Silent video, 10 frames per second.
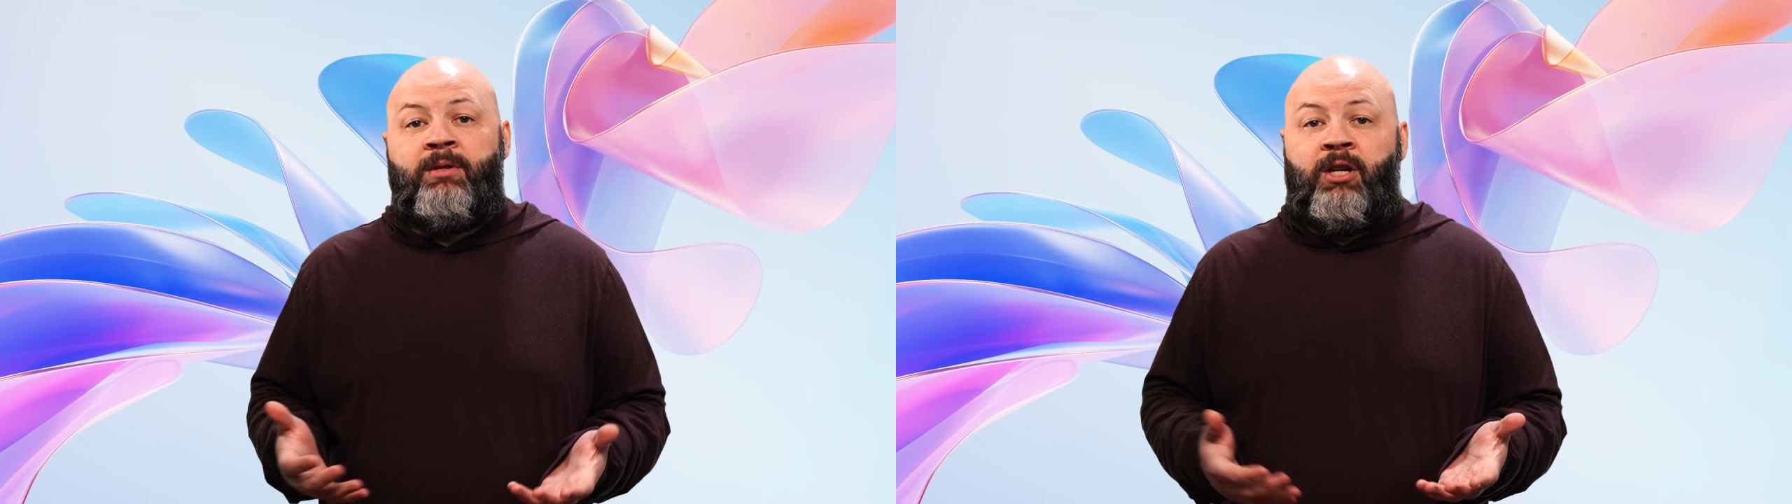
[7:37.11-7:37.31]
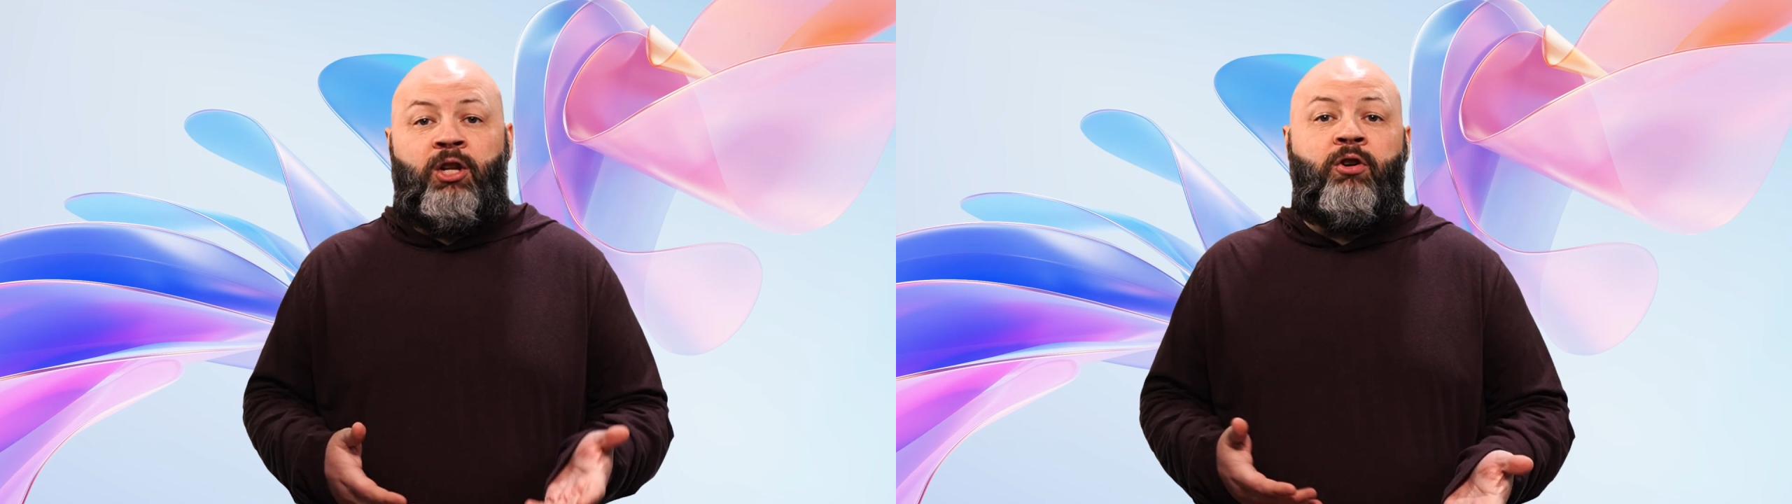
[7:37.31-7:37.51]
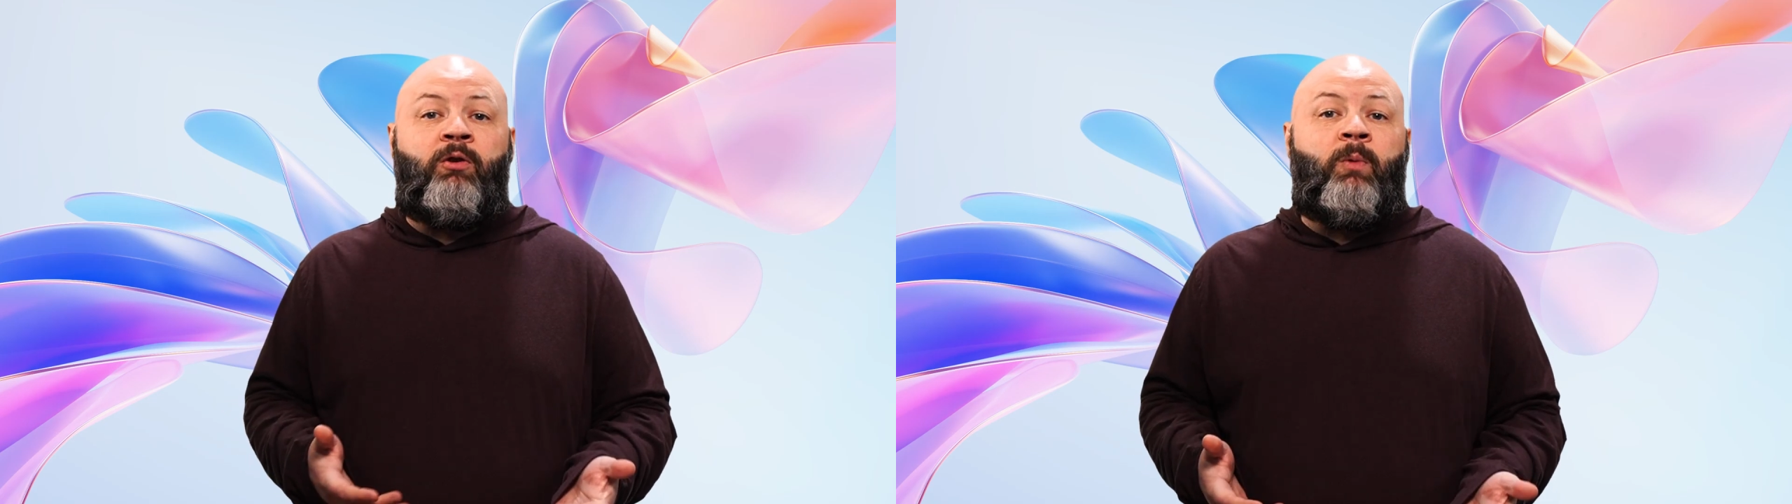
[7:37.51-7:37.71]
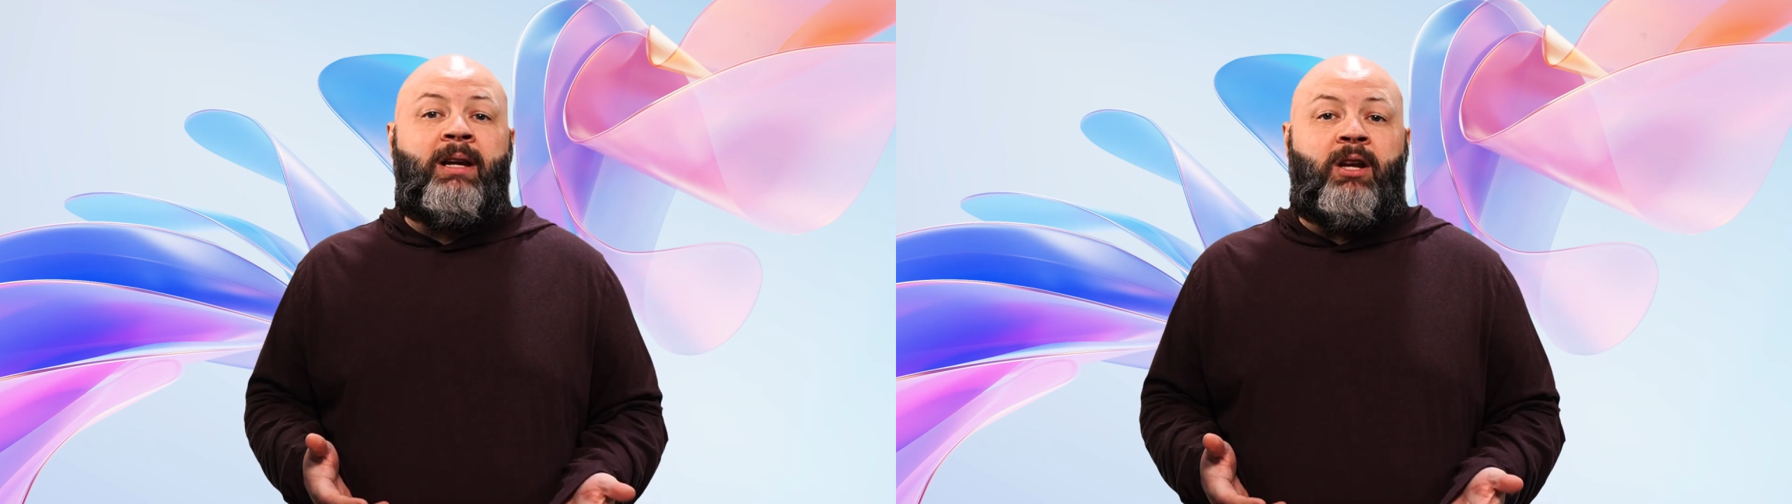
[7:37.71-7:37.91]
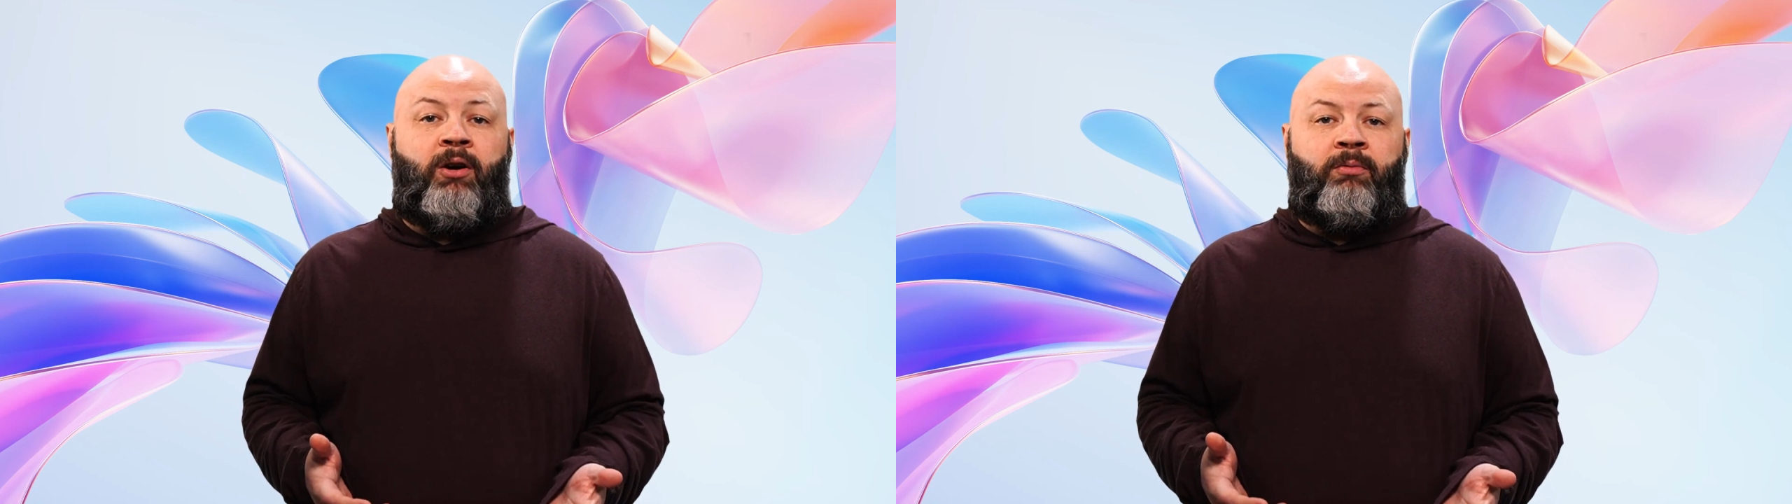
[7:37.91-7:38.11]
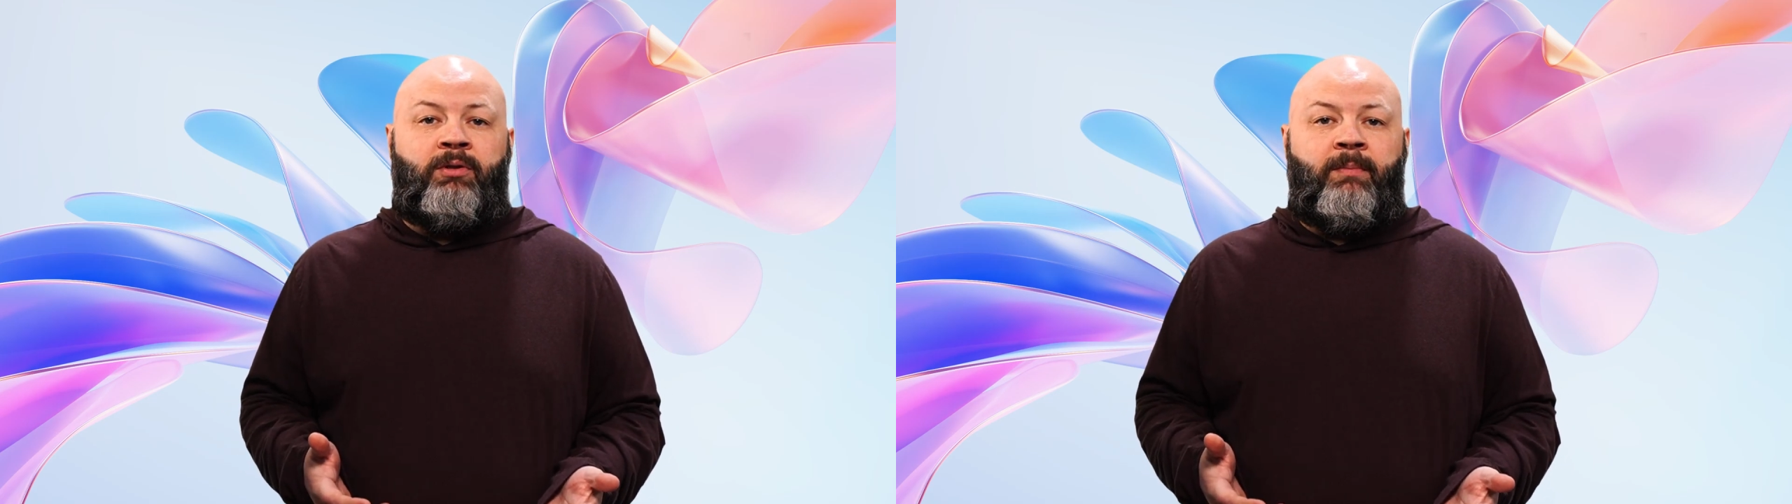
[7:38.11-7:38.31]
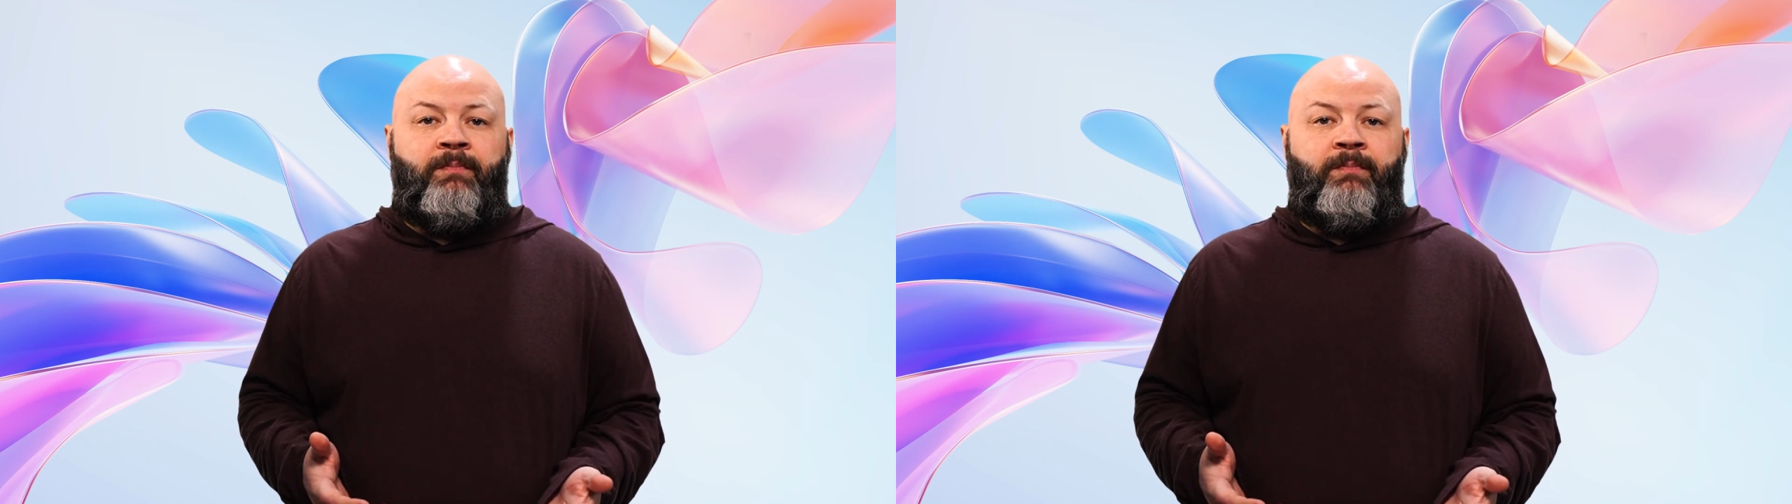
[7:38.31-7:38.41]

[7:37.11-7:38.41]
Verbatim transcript: including Windows.